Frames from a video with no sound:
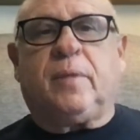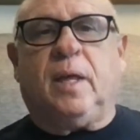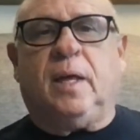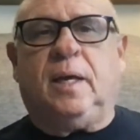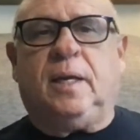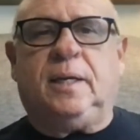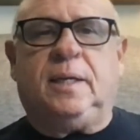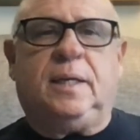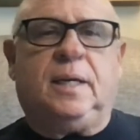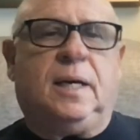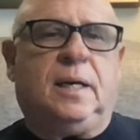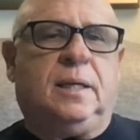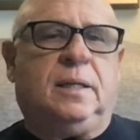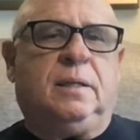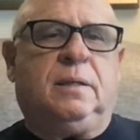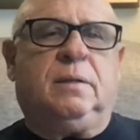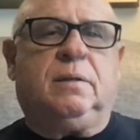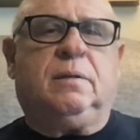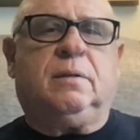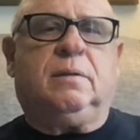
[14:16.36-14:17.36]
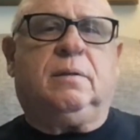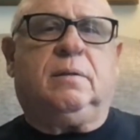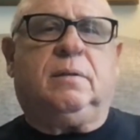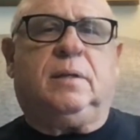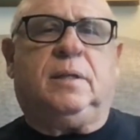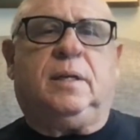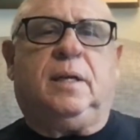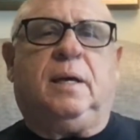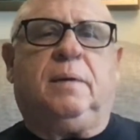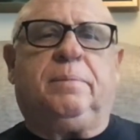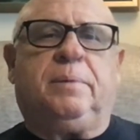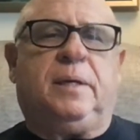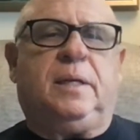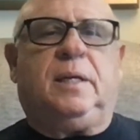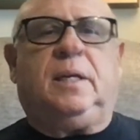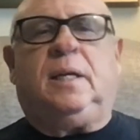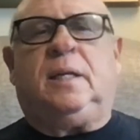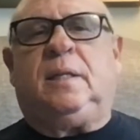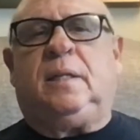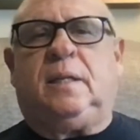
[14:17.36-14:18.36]
Nand and
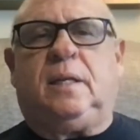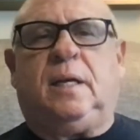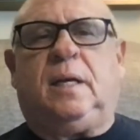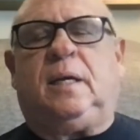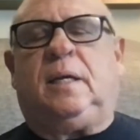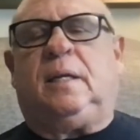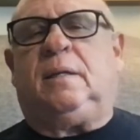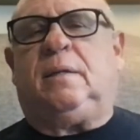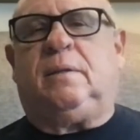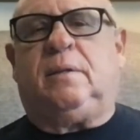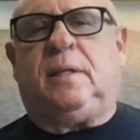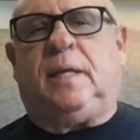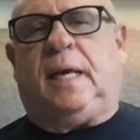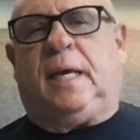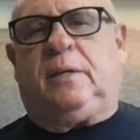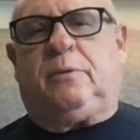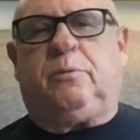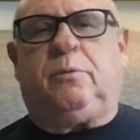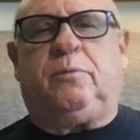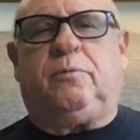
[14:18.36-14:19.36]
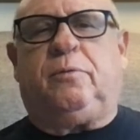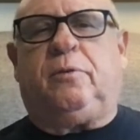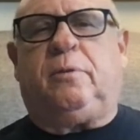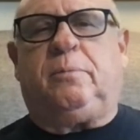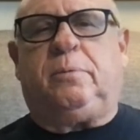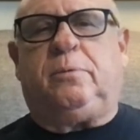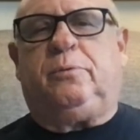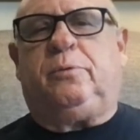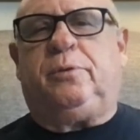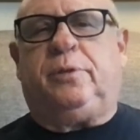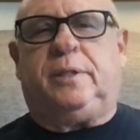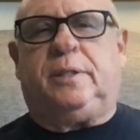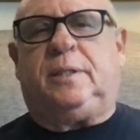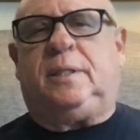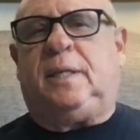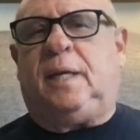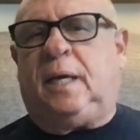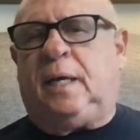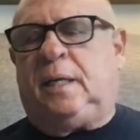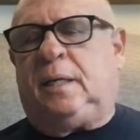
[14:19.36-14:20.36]
abhinandan, the actual verbal root is
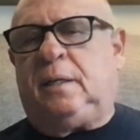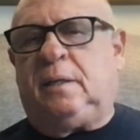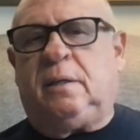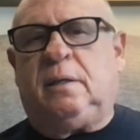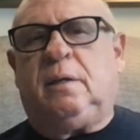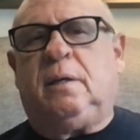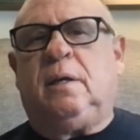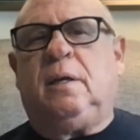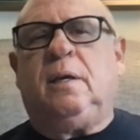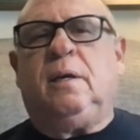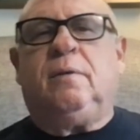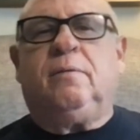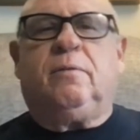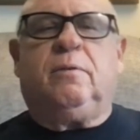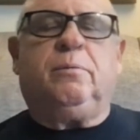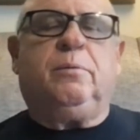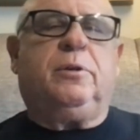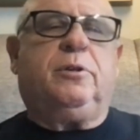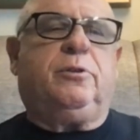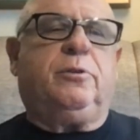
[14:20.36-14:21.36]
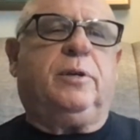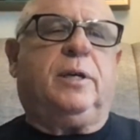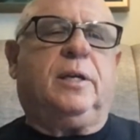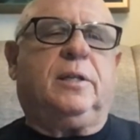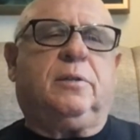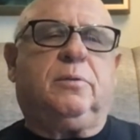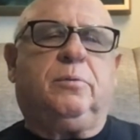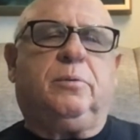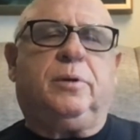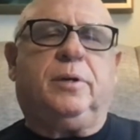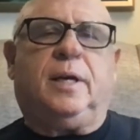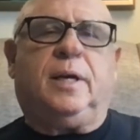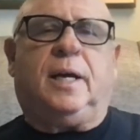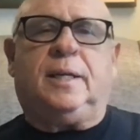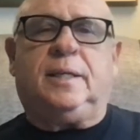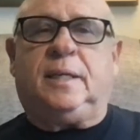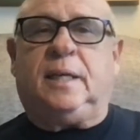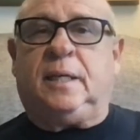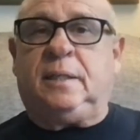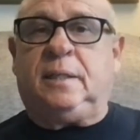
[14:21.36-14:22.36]
nand, from which you get the word
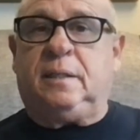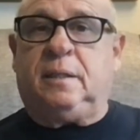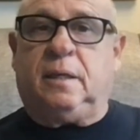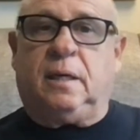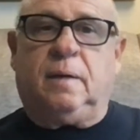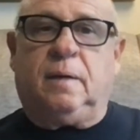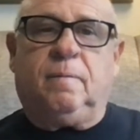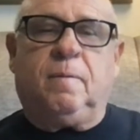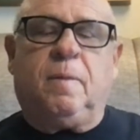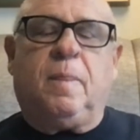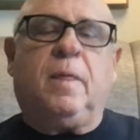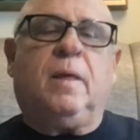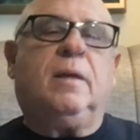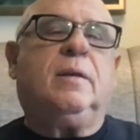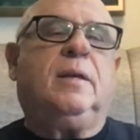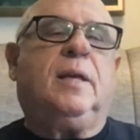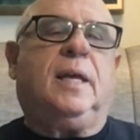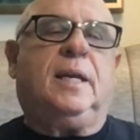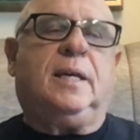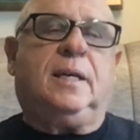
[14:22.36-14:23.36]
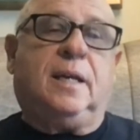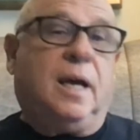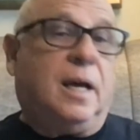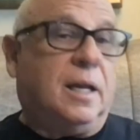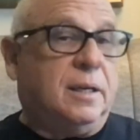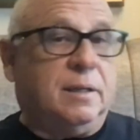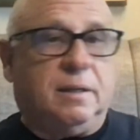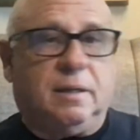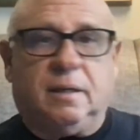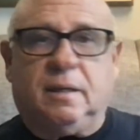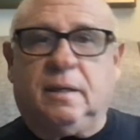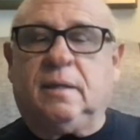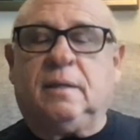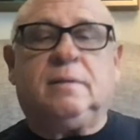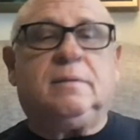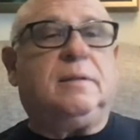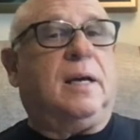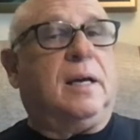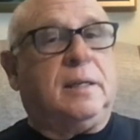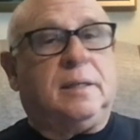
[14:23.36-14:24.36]
ananda, and
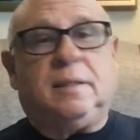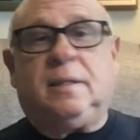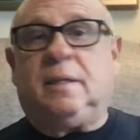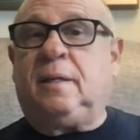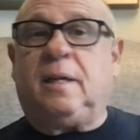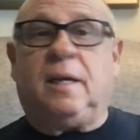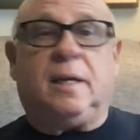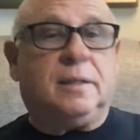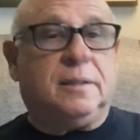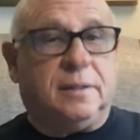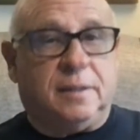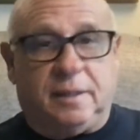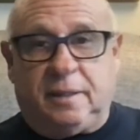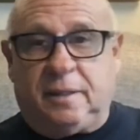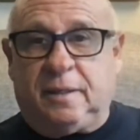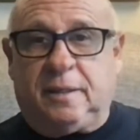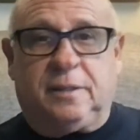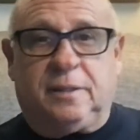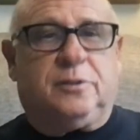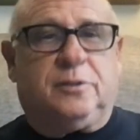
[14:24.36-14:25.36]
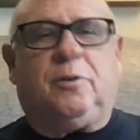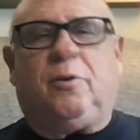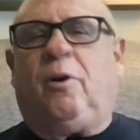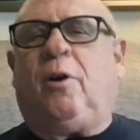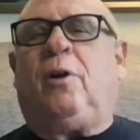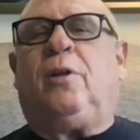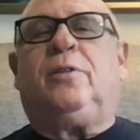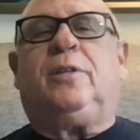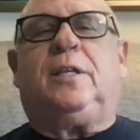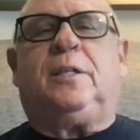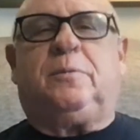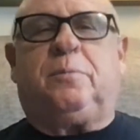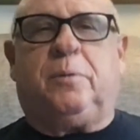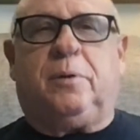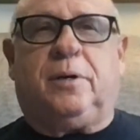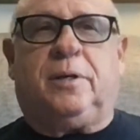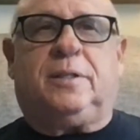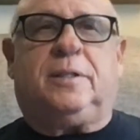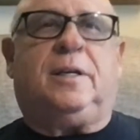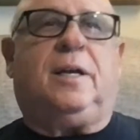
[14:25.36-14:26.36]
nanda, nandana. And so all these
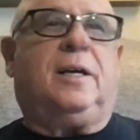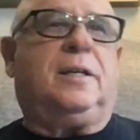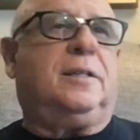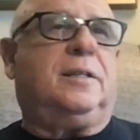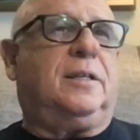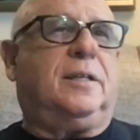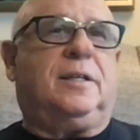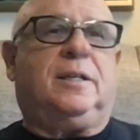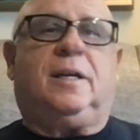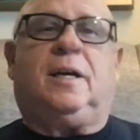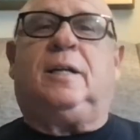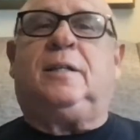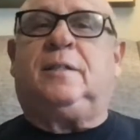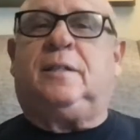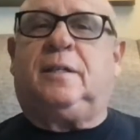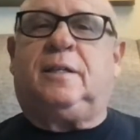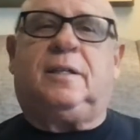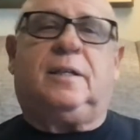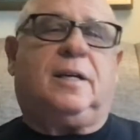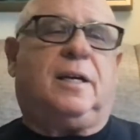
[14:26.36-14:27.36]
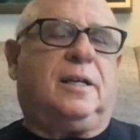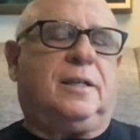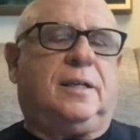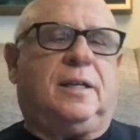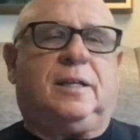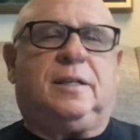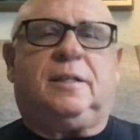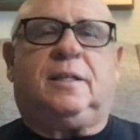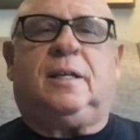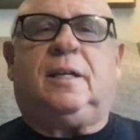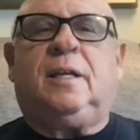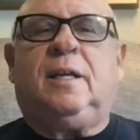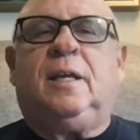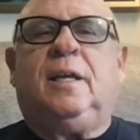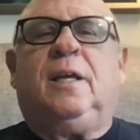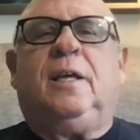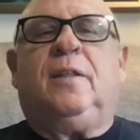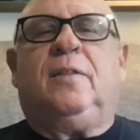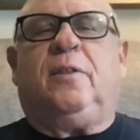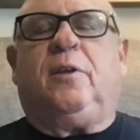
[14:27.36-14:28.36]
words, nanda, nandana, ananda,
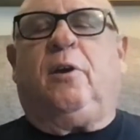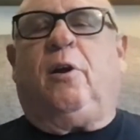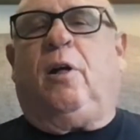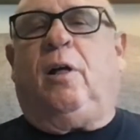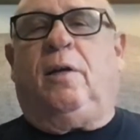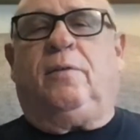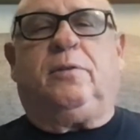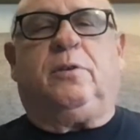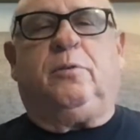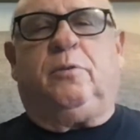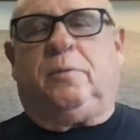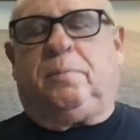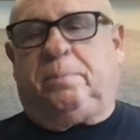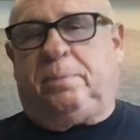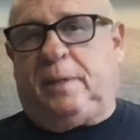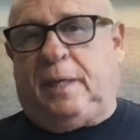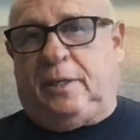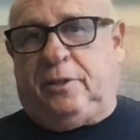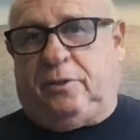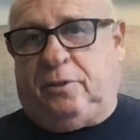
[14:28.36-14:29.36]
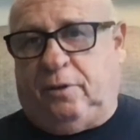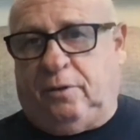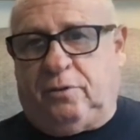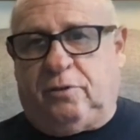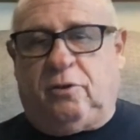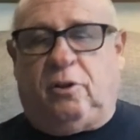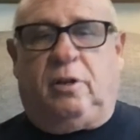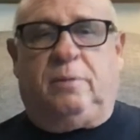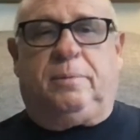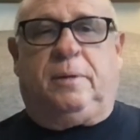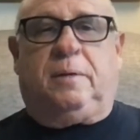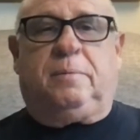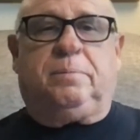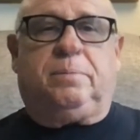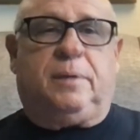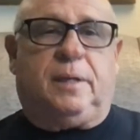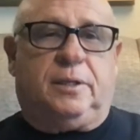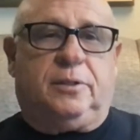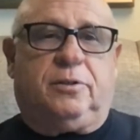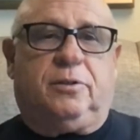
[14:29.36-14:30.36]
they all have to do with pleasure. It's all about
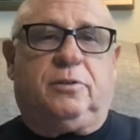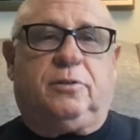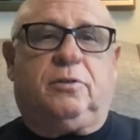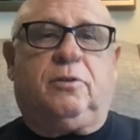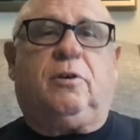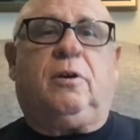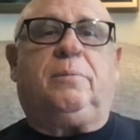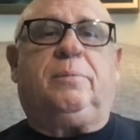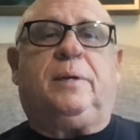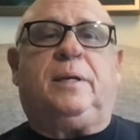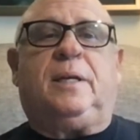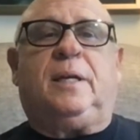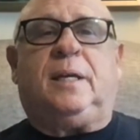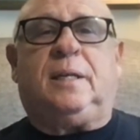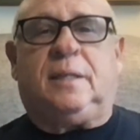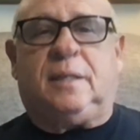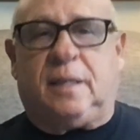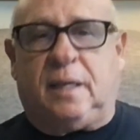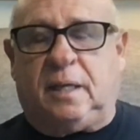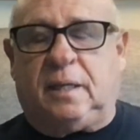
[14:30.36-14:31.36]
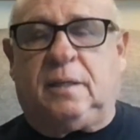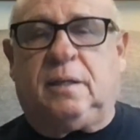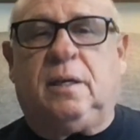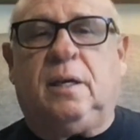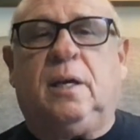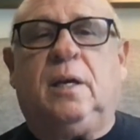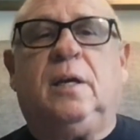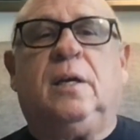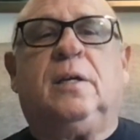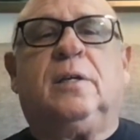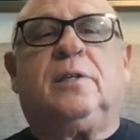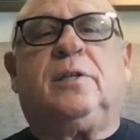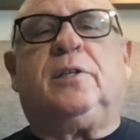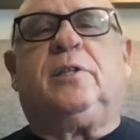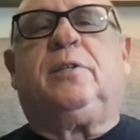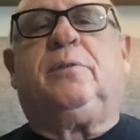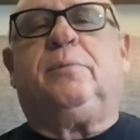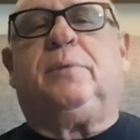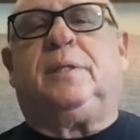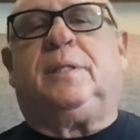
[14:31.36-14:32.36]
pleasure. So abhinandan,
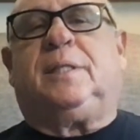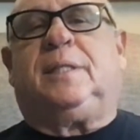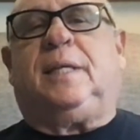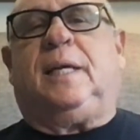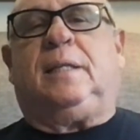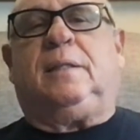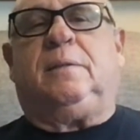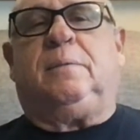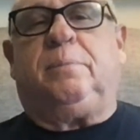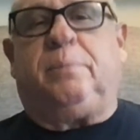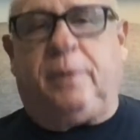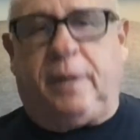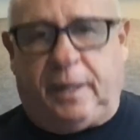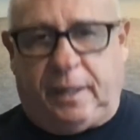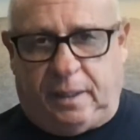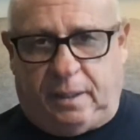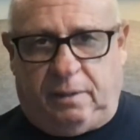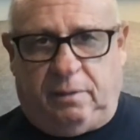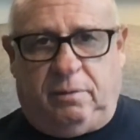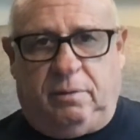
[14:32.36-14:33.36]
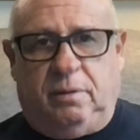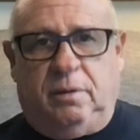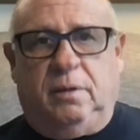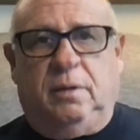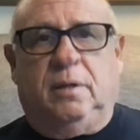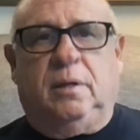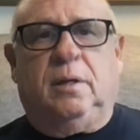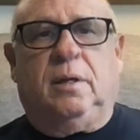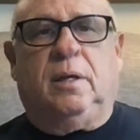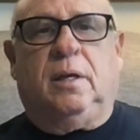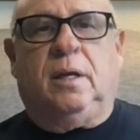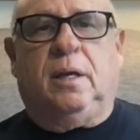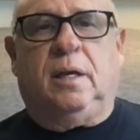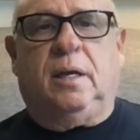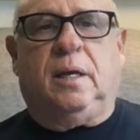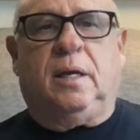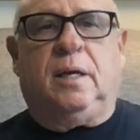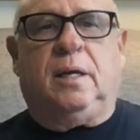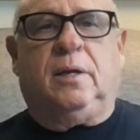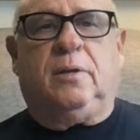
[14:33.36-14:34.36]
Krishna was celebrating
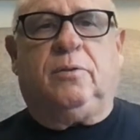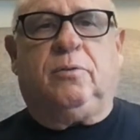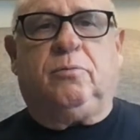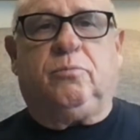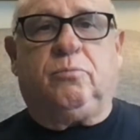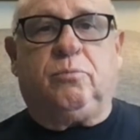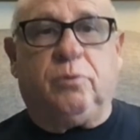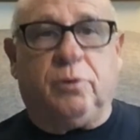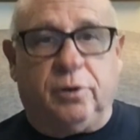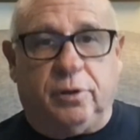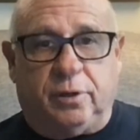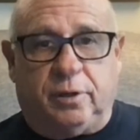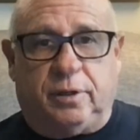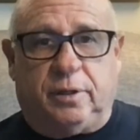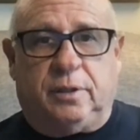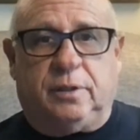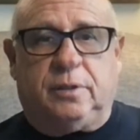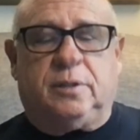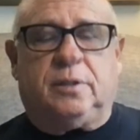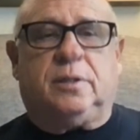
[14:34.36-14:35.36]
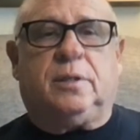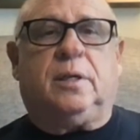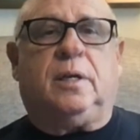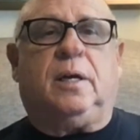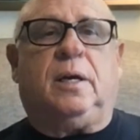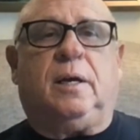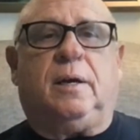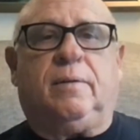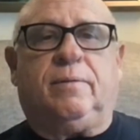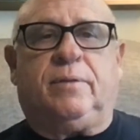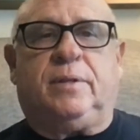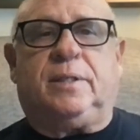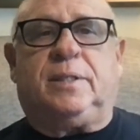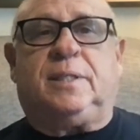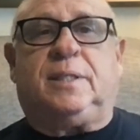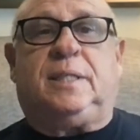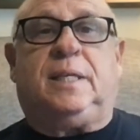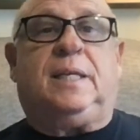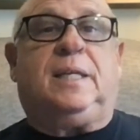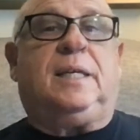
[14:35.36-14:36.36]
the words of the
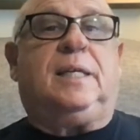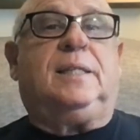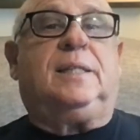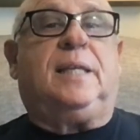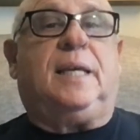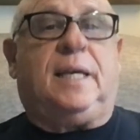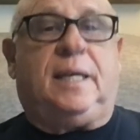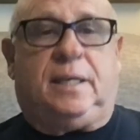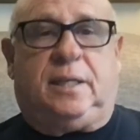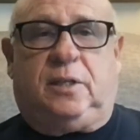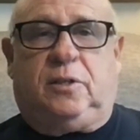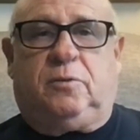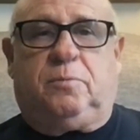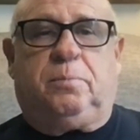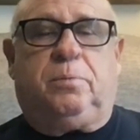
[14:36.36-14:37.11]
city ladies.